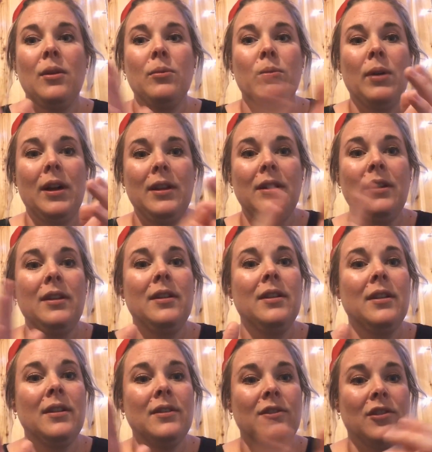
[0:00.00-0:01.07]
One,
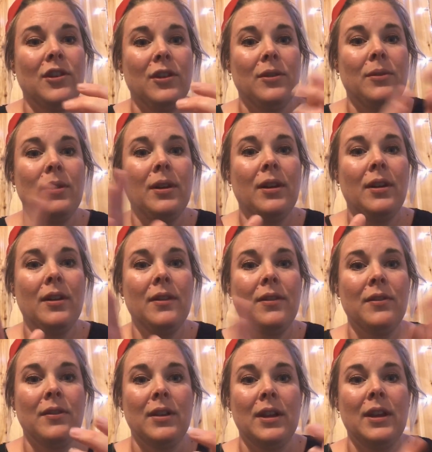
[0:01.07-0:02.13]
two,
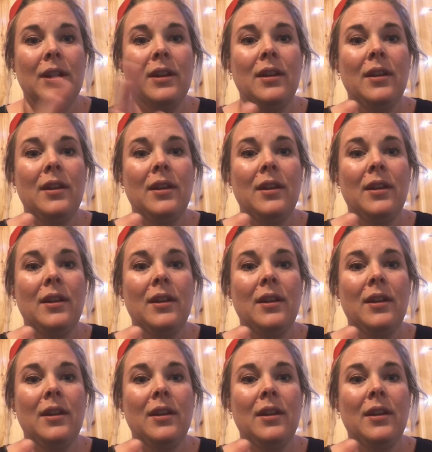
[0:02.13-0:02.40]
three.